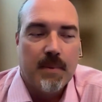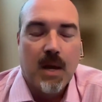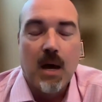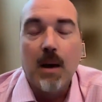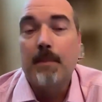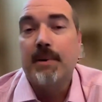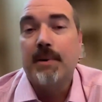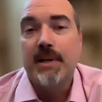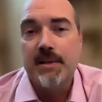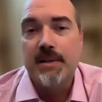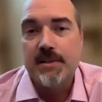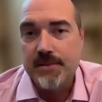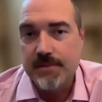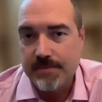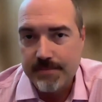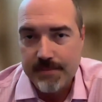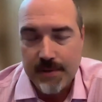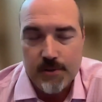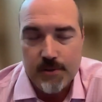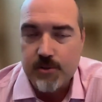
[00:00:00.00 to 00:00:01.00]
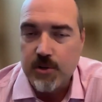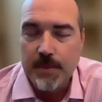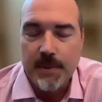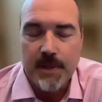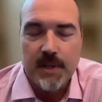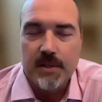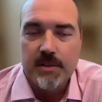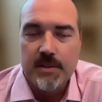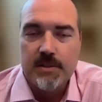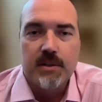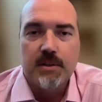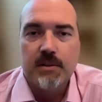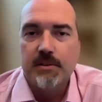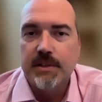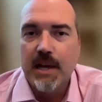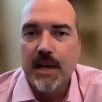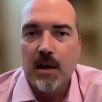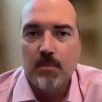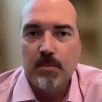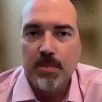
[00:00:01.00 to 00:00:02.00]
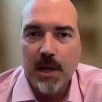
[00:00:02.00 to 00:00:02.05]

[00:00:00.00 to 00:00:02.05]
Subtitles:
company is contributing to your down